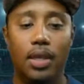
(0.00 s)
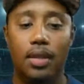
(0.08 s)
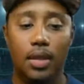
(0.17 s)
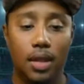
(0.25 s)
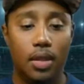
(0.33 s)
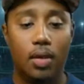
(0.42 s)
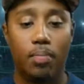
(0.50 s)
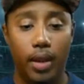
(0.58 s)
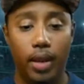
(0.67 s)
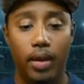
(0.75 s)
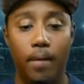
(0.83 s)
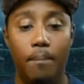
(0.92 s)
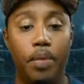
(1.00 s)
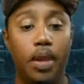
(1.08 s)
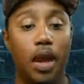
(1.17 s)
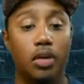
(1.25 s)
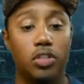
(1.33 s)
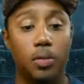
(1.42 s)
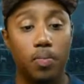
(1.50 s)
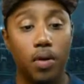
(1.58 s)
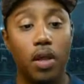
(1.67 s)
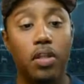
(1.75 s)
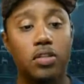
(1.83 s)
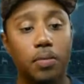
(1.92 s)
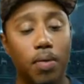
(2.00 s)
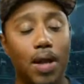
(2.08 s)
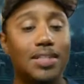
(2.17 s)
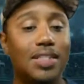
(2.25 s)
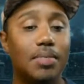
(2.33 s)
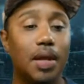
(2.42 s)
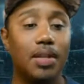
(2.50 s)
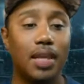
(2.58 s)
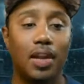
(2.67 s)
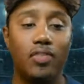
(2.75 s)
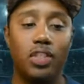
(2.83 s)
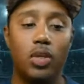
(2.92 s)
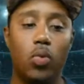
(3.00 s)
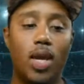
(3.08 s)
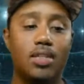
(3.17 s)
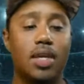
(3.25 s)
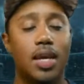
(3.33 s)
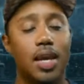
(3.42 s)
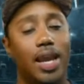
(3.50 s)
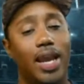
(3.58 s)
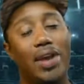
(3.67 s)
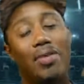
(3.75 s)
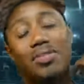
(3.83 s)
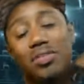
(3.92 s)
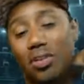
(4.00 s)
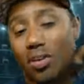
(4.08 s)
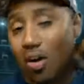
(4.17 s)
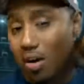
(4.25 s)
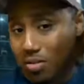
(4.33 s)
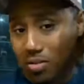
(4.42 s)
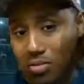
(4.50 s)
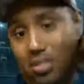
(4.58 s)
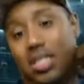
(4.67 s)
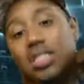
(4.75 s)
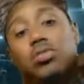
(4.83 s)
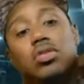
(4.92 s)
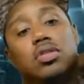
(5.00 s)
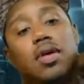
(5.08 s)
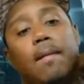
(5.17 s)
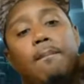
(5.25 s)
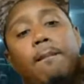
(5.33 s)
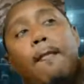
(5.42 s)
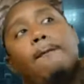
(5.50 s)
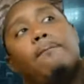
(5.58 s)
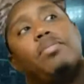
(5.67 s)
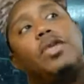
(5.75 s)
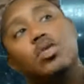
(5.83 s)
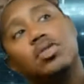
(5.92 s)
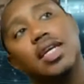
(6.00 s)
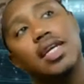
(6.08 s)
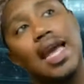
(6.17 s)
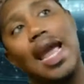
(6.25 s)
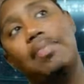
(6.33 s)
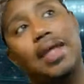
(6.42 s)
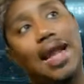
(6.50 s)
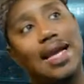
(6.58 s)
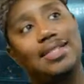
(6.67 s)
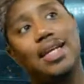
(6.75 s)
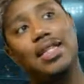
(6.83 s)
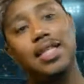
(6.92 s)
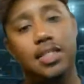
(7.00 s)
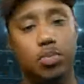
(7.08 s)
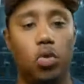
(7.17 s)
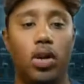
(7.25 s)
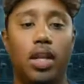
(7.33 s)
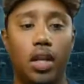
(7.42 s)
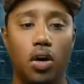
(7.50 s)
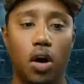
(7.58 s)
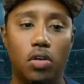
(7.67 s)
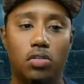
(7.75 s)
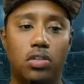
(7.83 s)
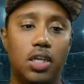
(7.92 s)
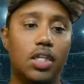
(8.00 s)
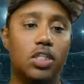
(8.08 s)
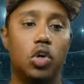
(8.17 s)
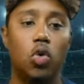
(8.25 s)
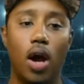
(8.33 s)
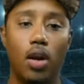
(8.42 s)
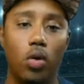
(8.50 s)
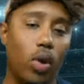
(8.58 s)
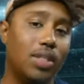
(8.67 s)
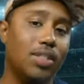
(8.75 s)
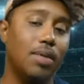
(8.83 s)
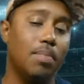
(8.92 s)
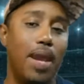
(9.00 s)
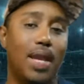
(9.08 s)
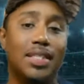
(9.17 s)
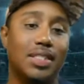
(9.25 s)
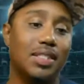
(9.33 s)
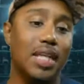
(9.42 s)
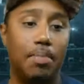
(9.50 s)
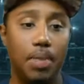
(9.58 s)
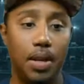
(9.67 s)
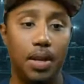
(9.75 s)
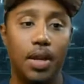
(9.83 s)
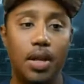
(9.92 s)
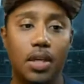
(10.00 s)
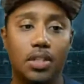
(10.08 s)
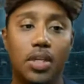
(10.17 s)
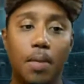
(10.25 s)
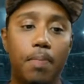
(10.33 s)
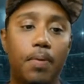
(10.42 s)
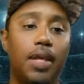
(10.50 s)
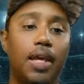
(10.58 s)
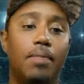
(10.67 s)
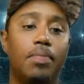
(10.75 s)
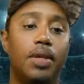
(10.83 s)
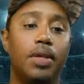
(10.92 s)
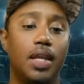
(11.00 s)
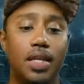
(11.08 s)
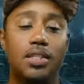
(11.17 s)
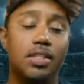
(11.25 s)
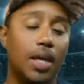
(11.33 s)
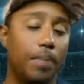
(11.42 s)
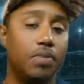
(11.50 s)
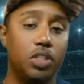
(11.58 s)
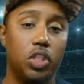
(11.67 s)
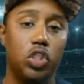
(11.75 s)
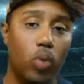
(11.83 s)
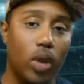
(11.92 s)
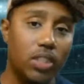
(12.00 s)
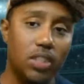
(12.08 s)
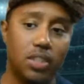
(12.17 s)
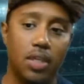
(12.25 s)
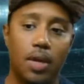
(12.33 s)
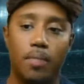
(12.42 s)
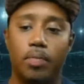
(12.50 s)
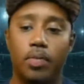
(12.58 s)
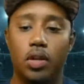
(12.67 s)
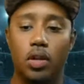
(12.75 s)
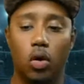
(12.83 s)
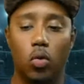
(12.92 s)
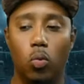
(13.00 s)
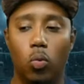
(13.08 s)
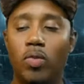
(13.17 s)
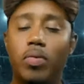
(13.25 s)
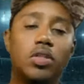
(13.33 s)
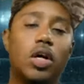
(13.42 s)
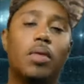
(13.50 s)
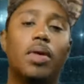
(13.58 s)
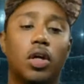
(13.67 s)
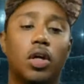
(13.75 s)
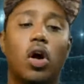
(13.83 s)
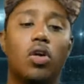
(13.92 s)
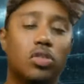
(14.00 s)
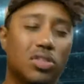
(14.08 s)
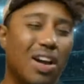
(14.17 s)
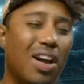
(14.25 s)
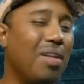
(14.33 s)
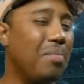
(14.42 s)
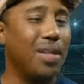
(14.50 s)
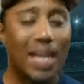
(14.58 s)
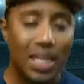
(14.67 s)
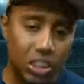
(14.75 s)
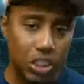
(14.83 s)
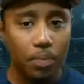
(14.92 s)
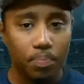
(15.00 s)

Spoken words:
they're playing. Another surprising team out the NFC West, Arizona Cardinals. This was a game that I said this morning the Cardinals needed to go out and win to make a statement. Because typically in these type of situations, we've been talking about the Cardinals trying to make that jump,